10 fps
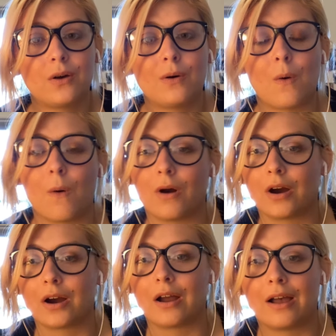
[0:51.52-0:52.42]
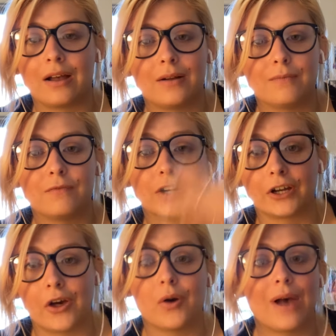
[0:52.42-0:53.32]
or
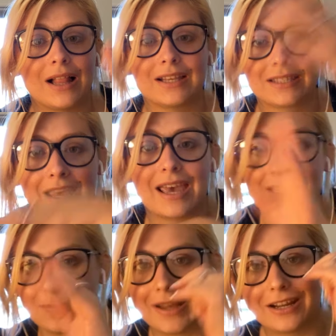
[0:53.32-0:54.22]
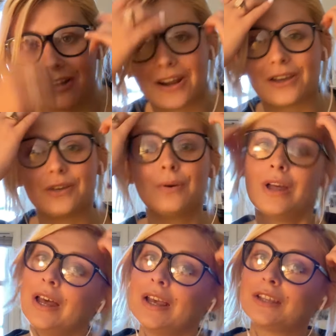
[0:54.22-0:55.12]
Virgo Alex K, depending on how you
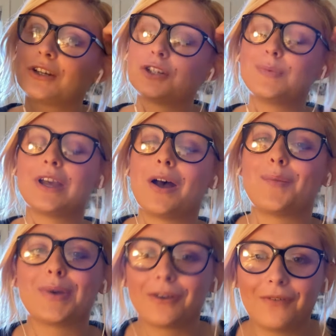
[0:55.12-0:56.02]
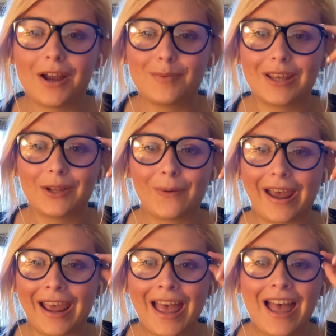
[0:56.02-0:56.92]
search me up, but you'll find me either
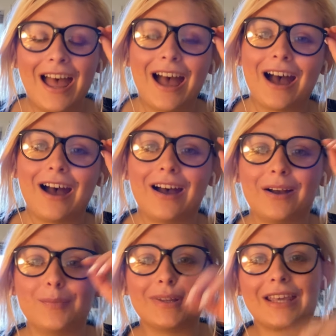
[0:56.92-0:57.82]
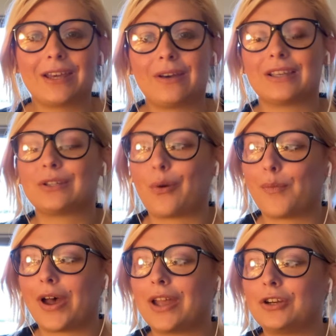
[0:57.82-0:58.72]
way. But thank you guys so
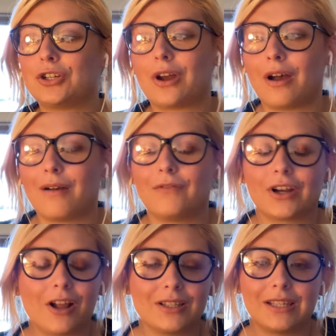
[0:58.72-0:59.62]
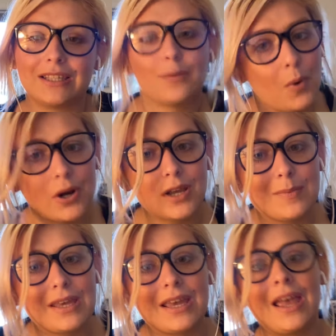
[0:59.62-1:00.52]
much for constantly supporting
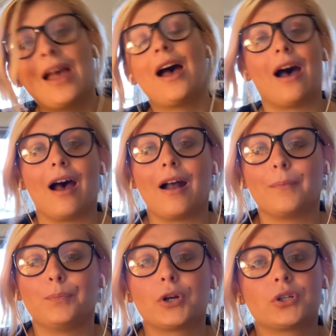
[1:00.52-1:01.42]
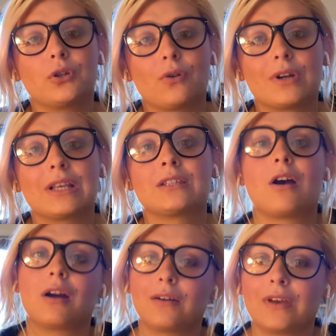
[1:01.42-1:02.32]
me. Personal readings
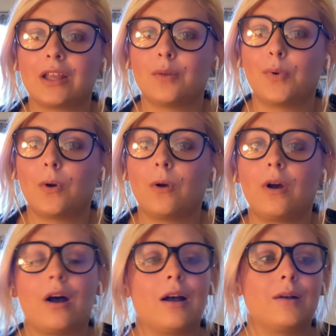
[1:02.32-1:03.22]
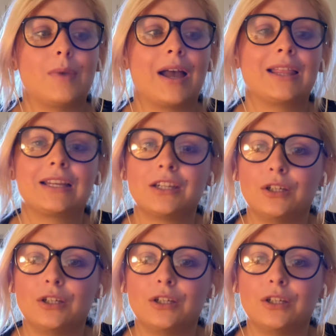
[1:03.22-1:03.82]
are available. I like to do